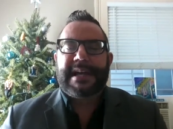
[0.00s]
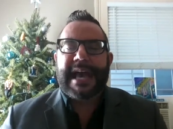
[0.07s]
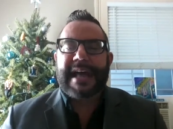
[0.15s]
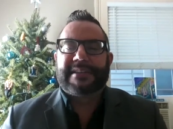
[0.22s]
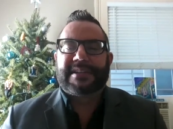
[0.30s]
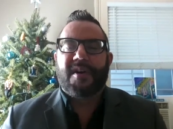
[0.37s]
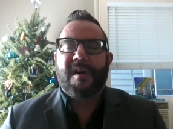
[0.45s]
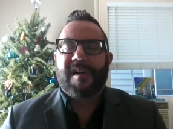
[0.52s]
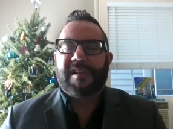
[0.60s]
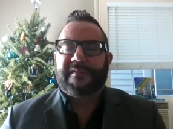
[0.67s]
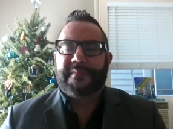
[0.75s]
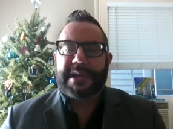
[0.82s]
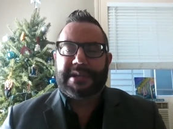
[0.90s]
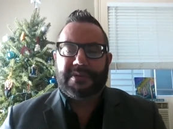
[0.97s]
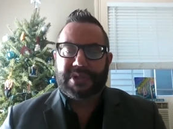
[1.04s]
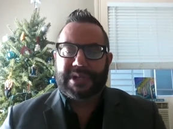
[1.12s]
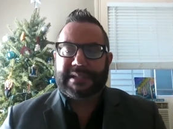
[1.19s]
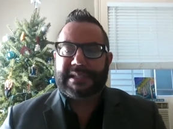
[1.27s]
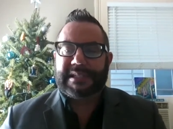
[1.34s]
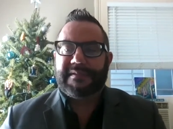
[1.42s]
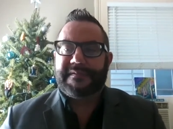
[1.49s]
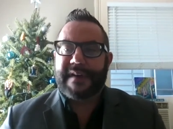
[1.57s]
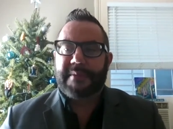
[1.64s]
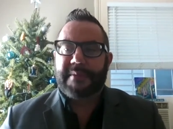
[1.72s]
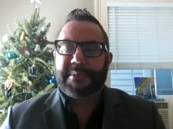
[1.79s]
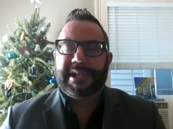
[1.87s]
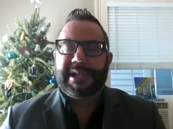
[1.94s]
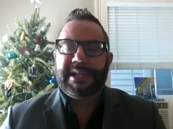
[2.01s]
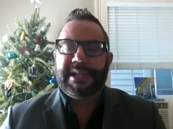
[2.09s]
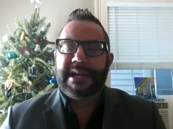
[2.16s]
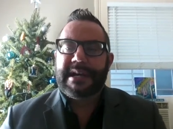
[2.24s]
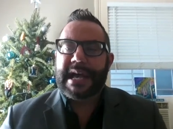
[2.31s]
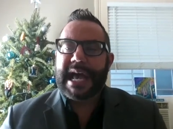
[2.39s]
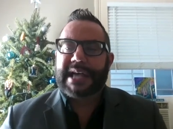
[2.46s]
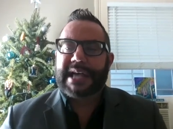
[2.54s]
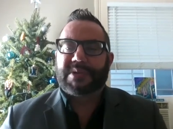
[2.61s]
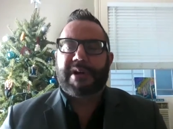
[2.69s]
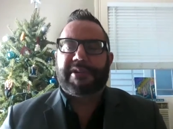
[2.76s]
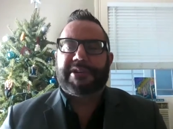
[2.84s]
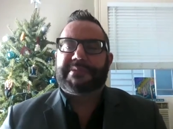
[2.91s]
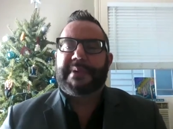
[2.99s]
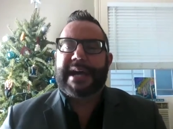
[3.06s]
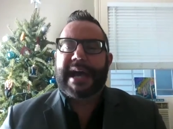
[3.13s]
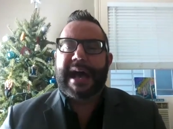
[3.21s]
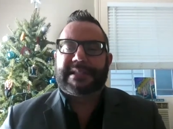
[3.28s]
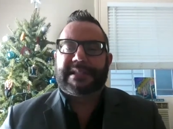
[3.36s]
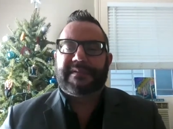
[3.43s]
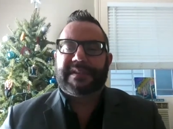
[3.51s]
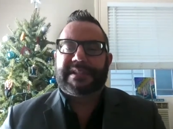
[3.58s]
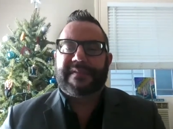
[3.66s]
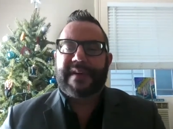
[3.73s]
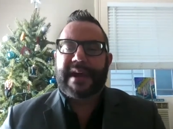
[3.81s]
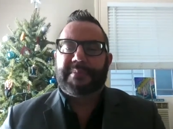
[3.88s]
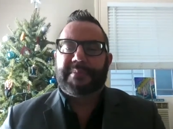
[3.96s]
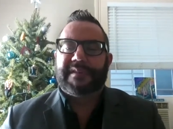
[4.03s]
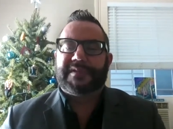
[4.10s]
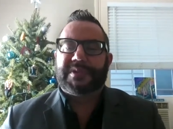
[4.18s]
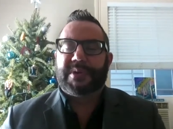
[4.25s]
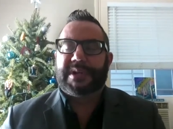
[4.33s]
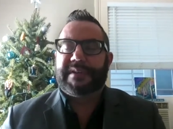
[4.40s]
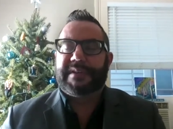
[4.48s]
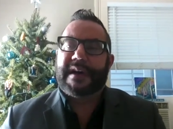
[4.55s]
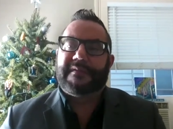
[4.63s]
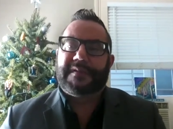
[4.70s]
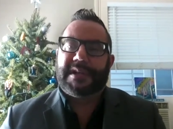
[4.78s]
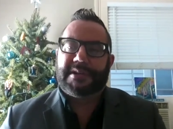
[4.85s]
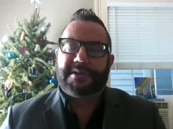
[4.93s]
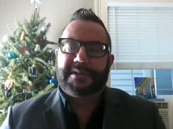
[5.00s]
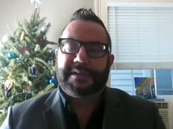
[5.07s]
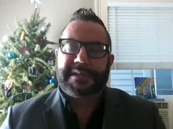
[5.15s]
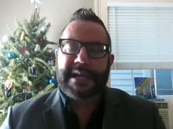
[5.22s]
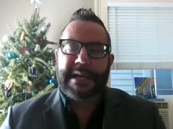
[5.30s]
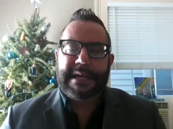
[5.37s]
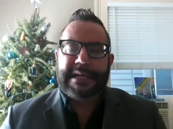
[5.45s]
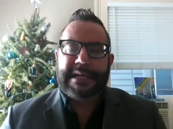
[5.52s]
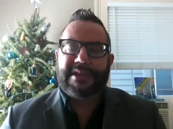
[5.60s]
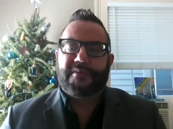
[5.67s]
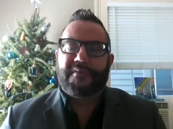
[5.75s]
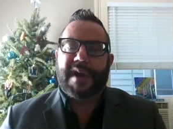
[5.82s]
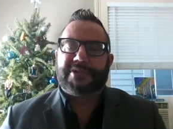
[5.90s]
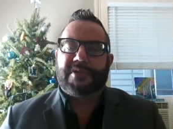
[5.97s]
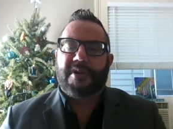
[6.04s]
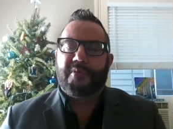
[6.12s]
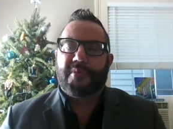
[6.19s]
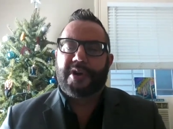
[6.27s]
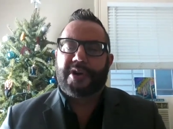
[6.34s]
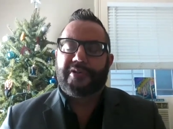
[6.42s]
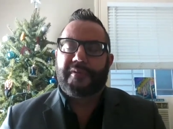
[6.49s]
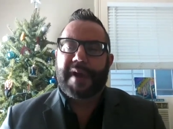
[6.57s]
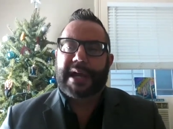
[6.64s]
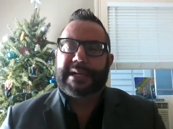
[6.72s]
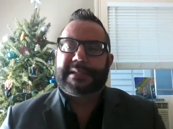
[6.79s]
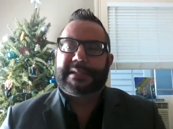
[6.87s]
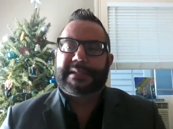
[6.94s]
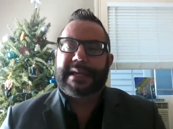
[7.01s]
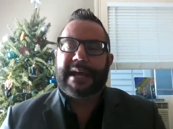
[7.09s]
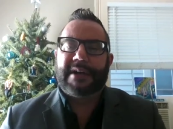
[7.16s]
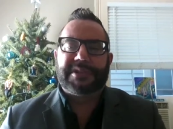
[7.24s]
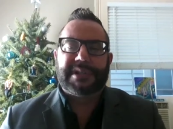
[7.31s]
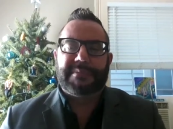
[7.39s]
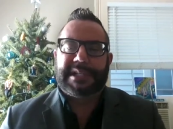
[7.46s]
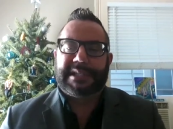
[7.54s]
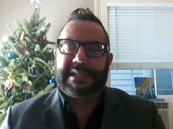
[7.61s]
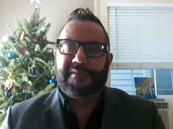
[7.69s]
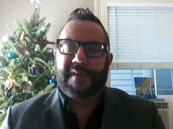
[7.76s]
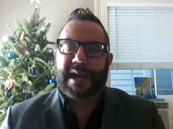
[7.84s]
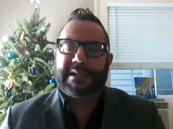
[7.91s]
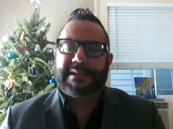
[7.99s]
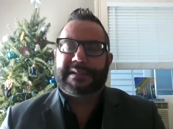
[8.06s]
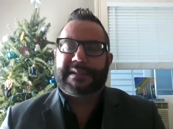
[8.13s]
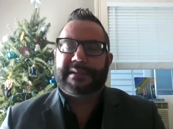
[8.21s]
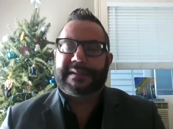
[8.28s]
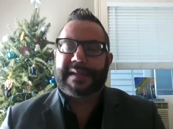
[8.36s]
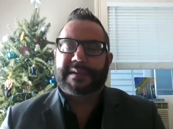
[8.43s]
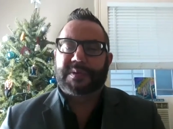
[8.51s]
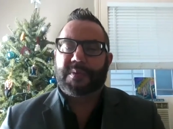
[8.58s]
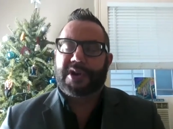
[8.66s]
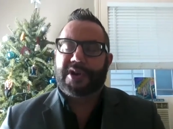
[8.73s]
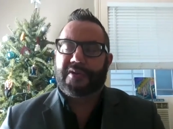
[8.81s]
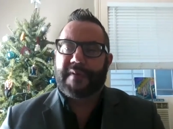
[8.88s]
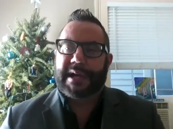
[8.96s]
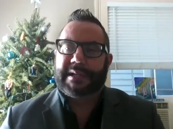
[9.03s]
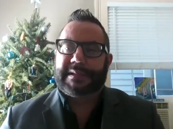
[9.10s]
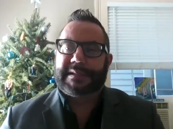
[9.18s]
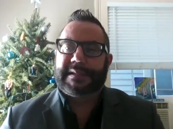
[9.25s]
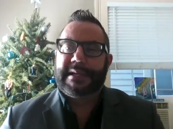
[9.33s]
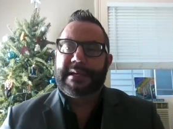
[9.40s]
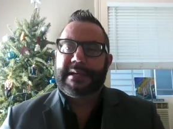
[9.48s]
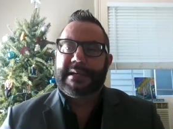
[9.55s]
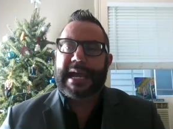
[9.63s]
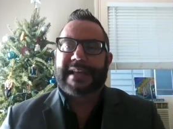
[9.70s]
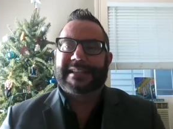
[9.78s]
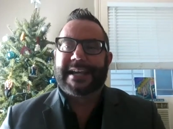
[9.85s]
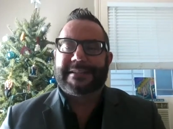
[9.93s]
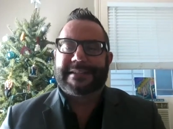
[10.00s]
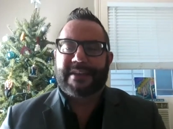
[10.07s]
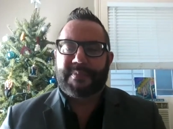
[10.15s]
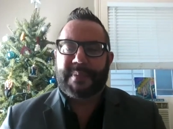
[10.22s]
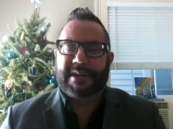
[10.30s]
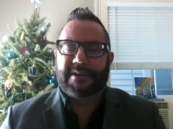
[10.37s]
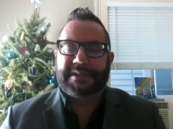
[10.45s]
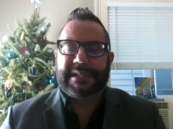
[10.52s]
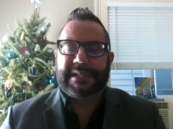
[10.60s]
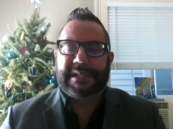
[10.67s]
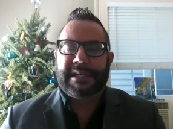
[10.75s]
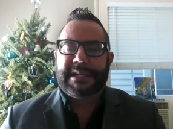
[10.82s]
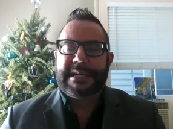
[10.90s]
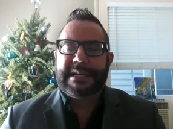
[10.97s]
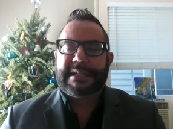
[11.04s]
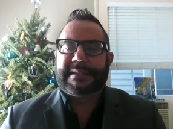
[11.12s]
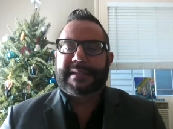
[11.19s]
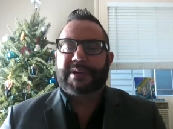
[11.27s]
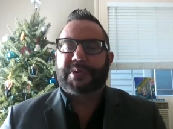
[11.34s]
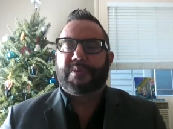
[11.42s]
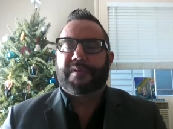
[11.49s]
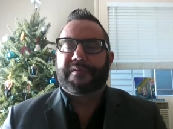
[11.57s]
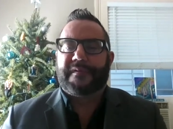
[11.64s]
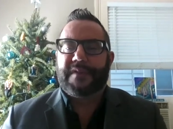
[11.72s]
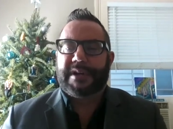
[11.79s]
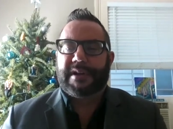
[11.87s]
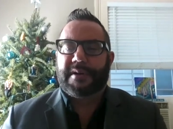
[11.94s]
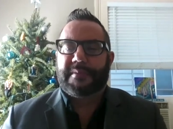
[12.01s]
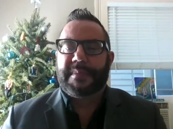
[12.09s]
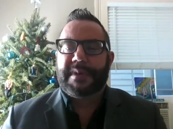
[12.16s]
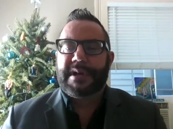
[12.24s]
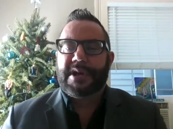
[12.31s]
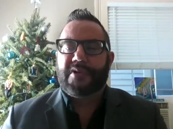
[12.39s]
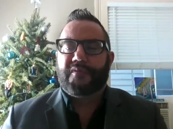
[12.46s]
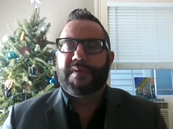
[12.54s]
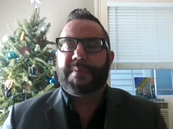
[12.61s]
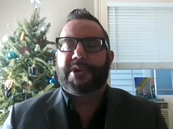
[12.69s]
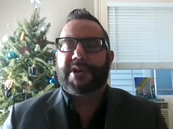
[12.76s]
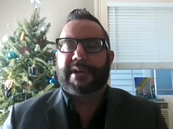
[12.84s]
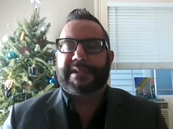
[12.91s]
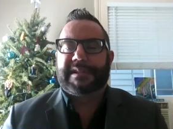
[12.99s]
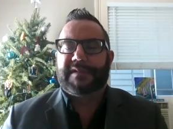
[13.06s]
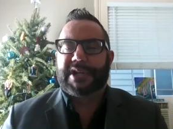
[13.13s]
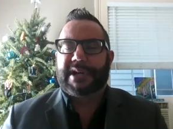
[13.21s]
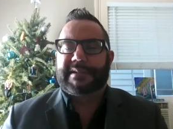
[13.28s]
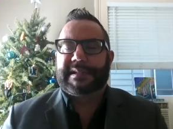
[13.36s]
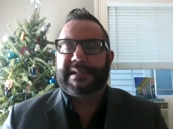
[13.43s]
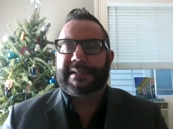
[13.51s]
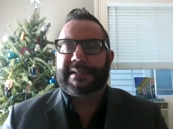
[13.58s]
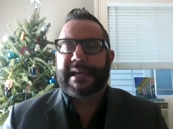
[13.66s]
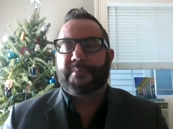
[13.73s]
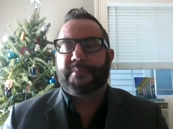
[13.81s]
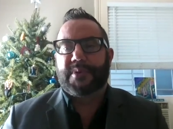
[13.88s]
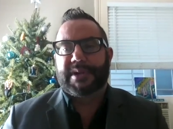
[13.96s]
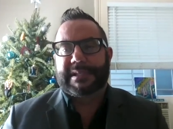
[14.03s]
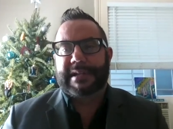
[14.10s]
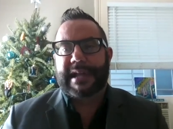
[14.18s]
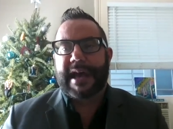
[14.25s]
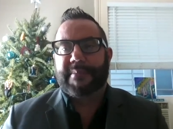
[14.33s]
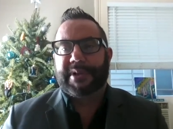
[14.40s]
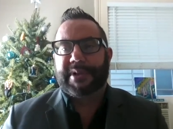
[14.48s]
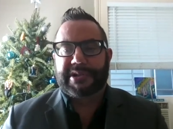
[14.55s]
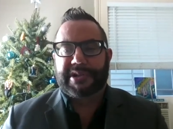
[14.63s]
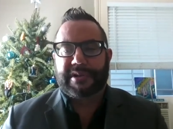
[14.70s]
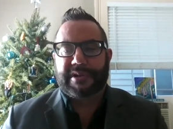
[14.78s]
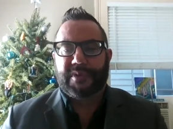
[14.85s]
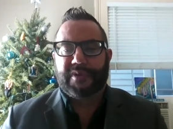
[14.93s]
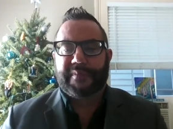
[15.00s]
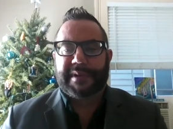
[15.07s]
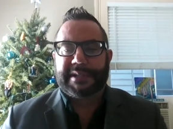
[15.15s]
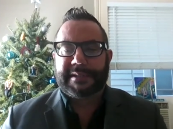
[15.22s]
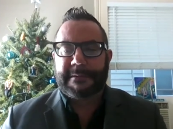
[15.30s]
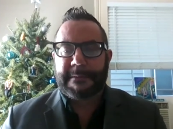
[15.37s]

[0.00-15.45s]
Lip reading: And to all of my UJC family, as well as my activist family of 25 years in the restaurant worker rights, LGBT rights, sex worker rights, anti-death penalty, sexual freedom, reproductive justice, and prison abolition movements.